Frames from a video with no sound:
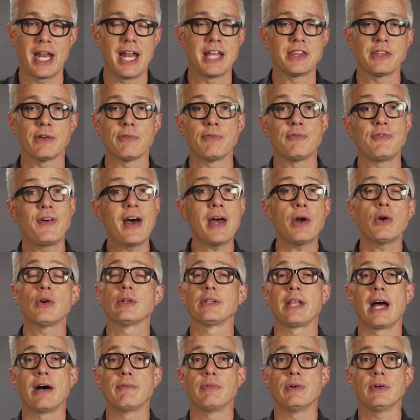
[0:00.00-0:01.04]
and at the federal
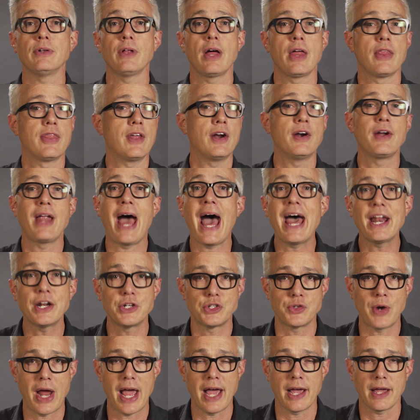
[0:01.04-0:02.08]
level, they're not a
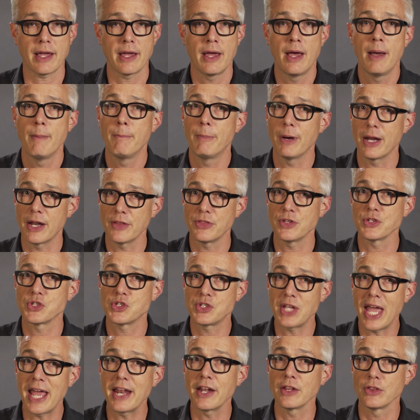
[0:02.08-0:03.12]
drag, but at the
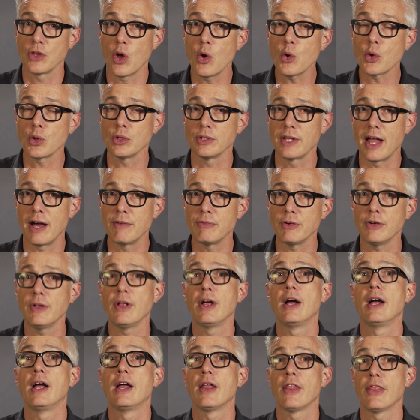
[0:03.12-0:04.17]
state and local level,
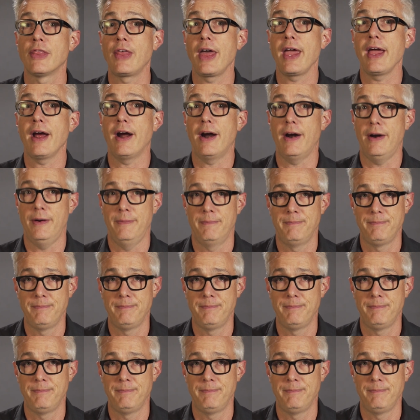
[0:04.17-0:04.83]
they are.